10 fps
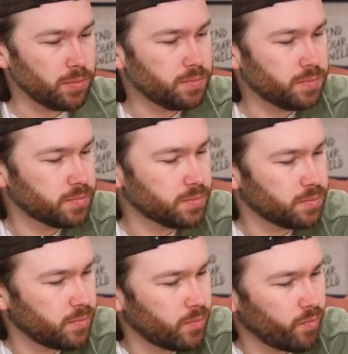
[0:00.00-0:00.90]

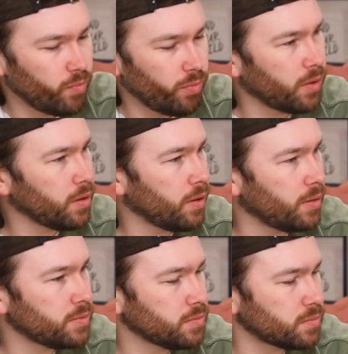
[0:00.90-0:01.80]

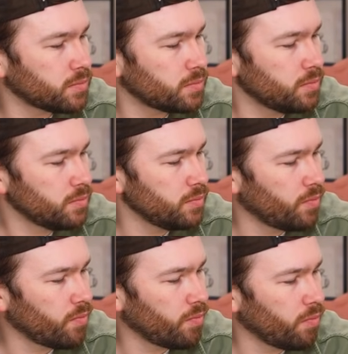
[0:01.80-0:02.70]

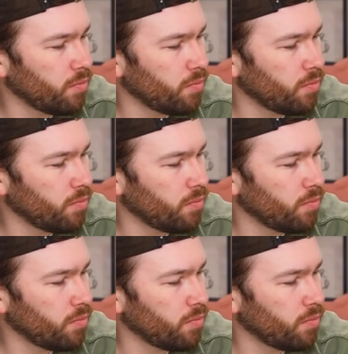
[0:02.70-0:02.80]
This person isn't speaking.